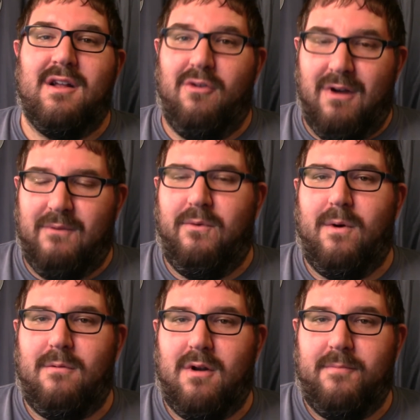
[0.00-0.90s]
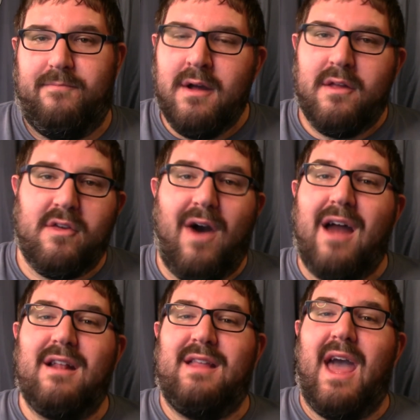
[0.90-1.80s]
going forward. So
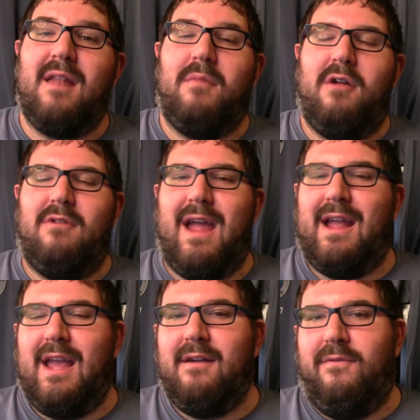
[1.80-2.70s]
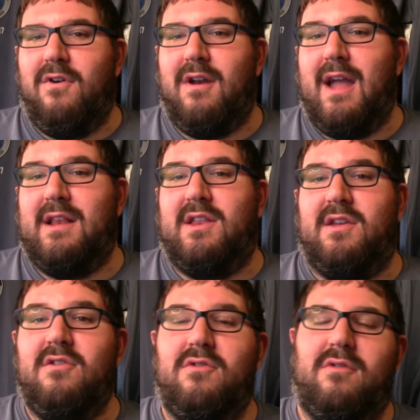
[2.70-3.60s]
out of 10, my ranking for night
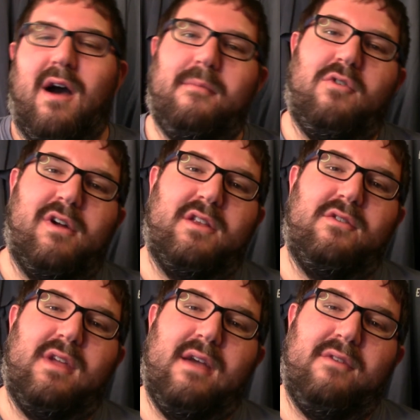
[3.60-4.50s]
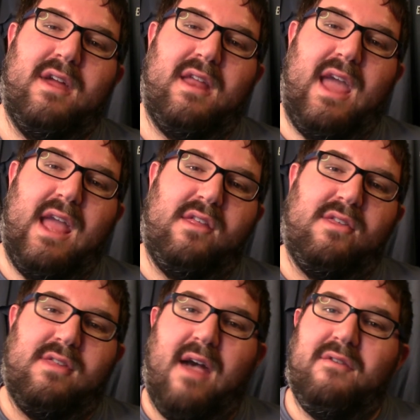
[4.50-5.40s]
two, I'm going to give it a
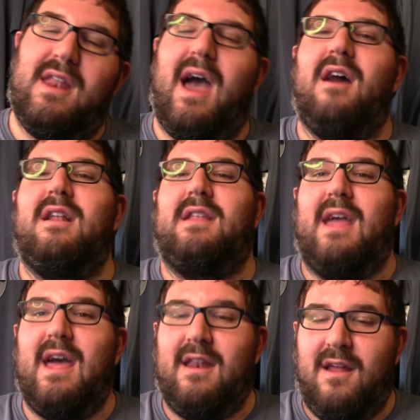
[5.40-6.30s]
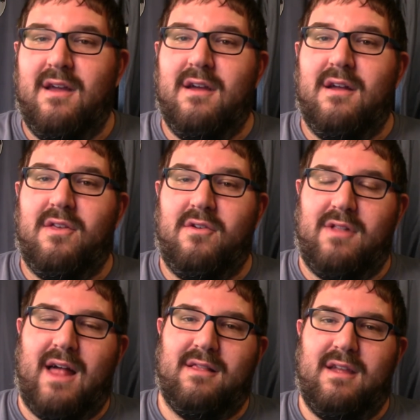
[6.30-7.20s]
7 out of 10. So
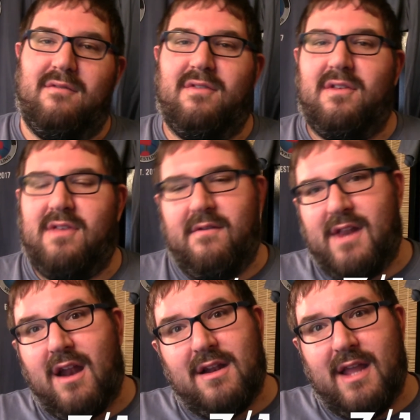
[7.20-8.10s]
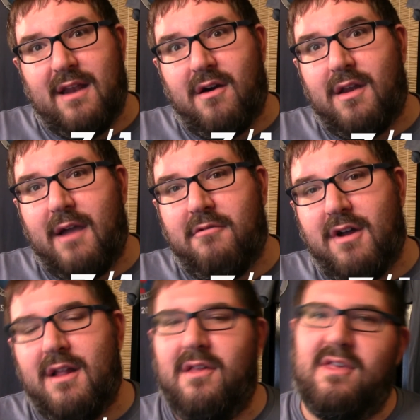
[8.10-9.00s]
that leaves 7 out of 10 on night
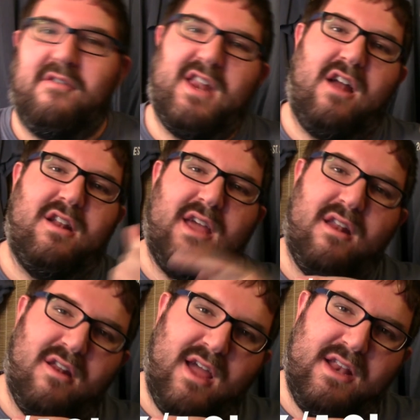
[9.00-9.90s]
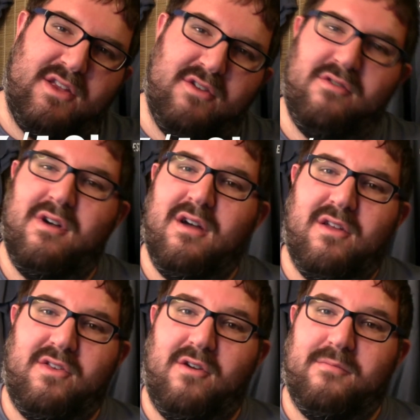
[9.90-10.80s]
1, 7 out of 10 on night 2.
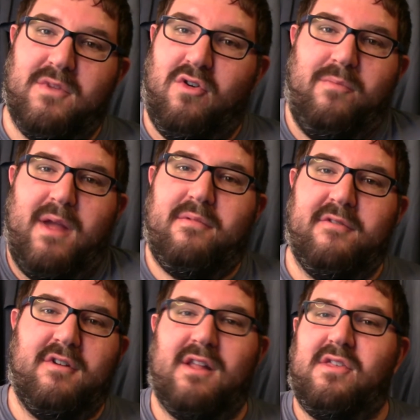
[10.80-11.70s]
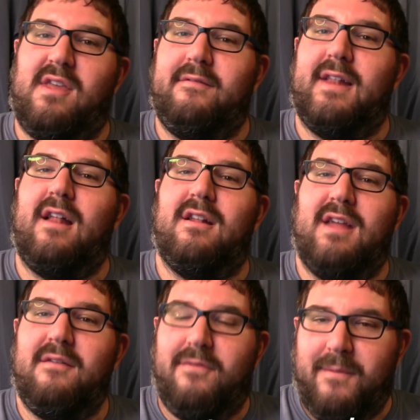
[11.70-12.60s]
So the whole pay per view gets 7 out of
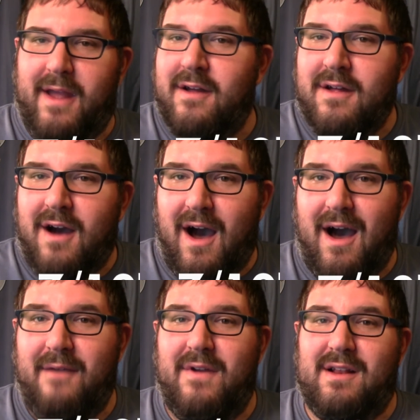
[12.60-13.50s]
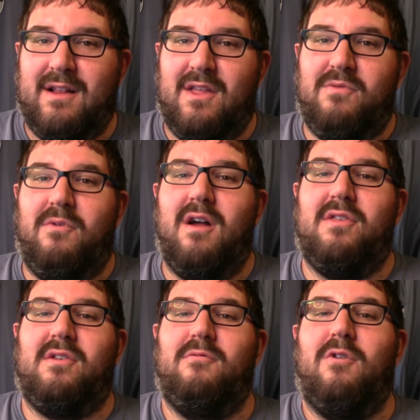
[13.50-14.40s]
10 for me. Uh, I think that this
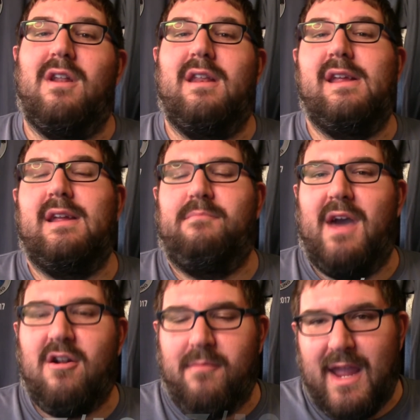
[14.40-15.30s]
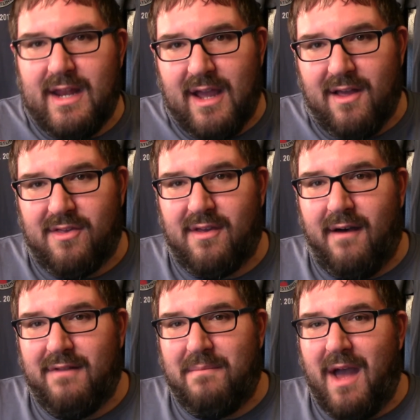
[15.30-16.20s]
was one of the better manias
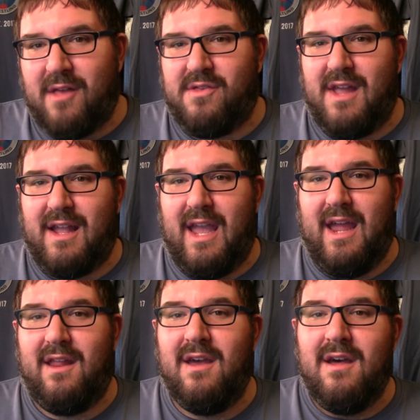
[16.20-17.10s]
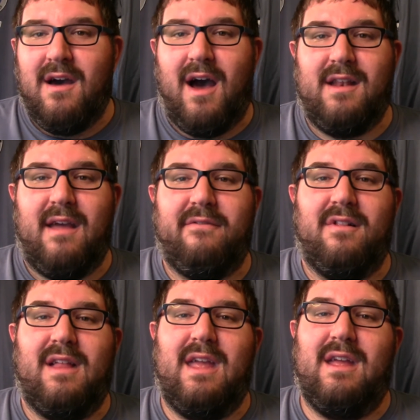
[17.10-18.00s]
of the past decade. Uh,
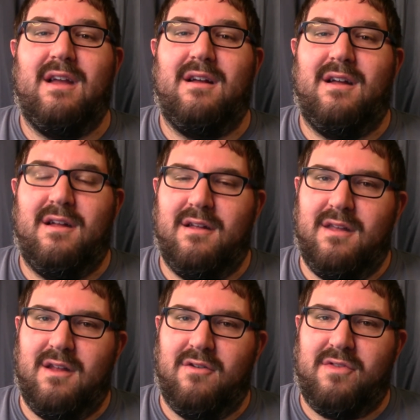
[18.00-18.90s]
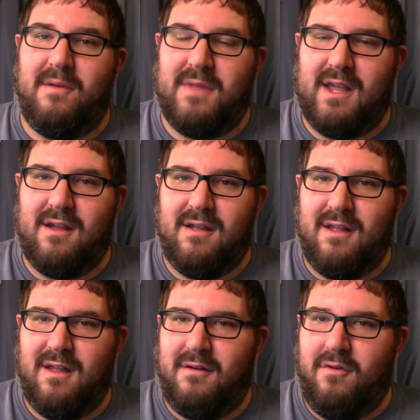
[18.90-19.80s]
definitely, you know, something
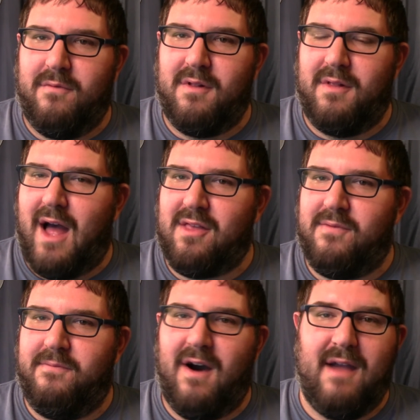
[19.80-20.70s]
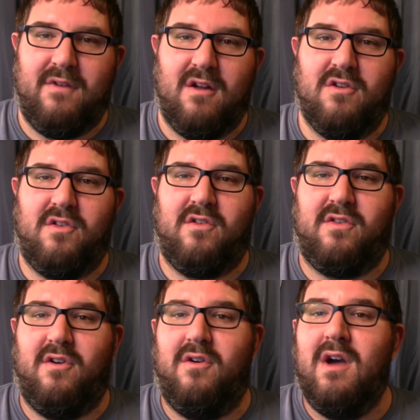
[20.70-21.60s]
over the last five years or
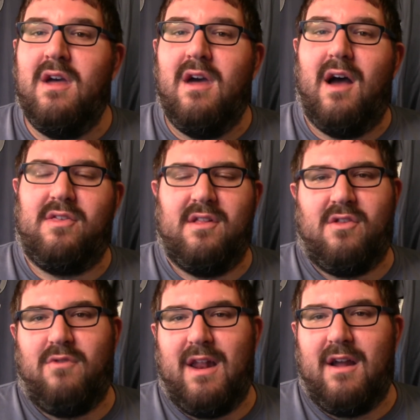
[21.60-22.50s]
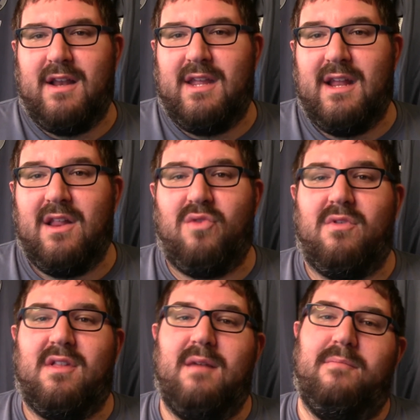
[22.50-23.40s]
so, uh, since 2019, this
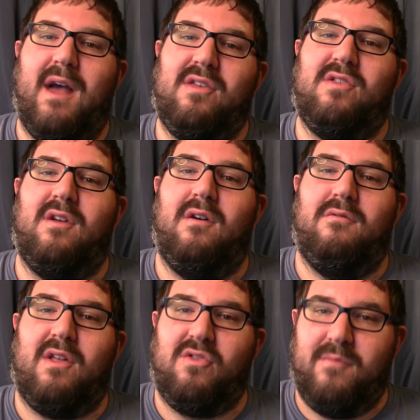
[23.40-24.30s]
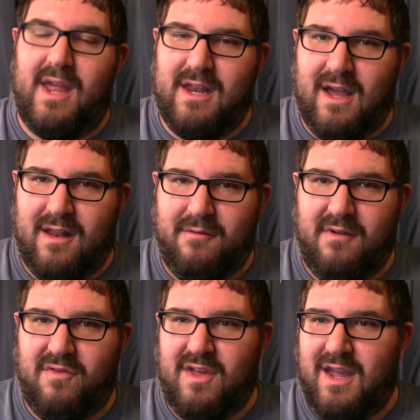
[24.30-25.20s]
was the best WrestleMania that
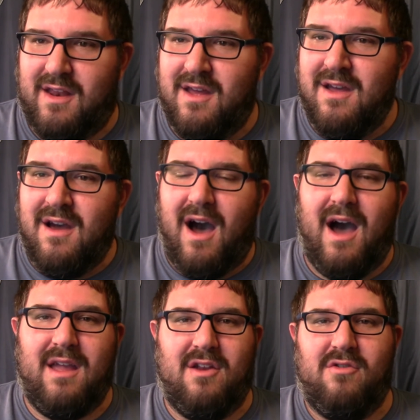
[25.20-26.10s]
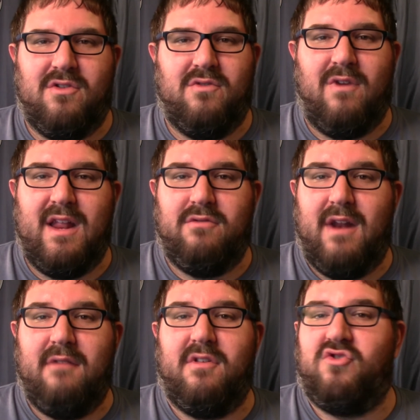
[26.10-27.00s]
we've seen. Uh, you know,
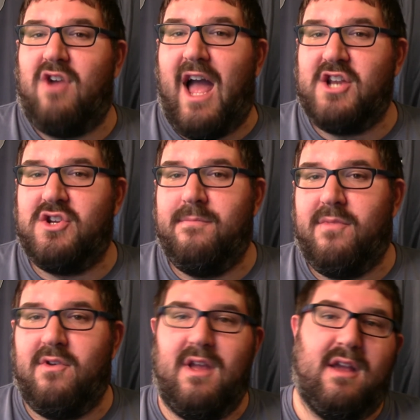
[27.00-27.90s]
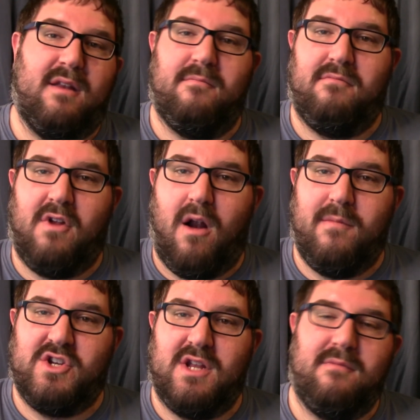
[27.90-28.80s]
2020 was trash, so you can
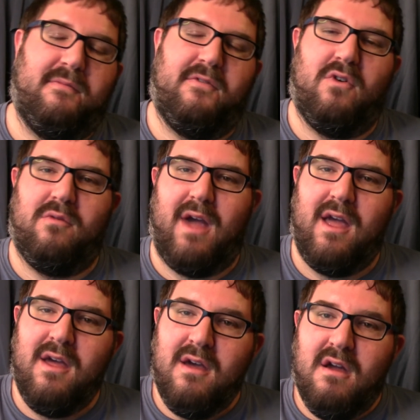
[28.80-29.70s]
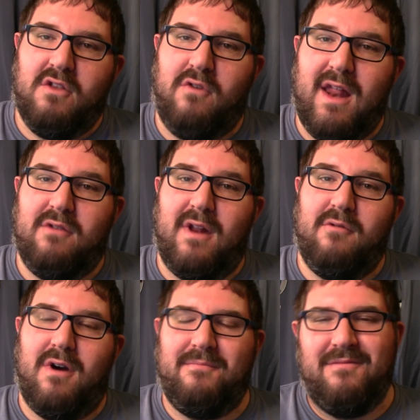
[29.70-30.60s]
garbage it and throw it away.
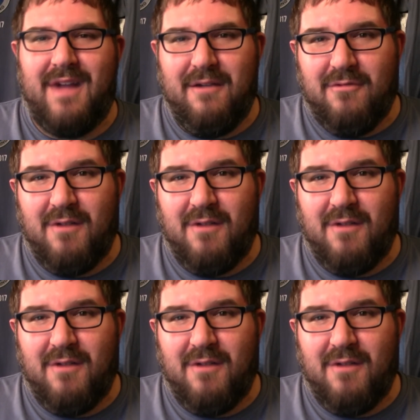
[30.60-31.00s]
2021, night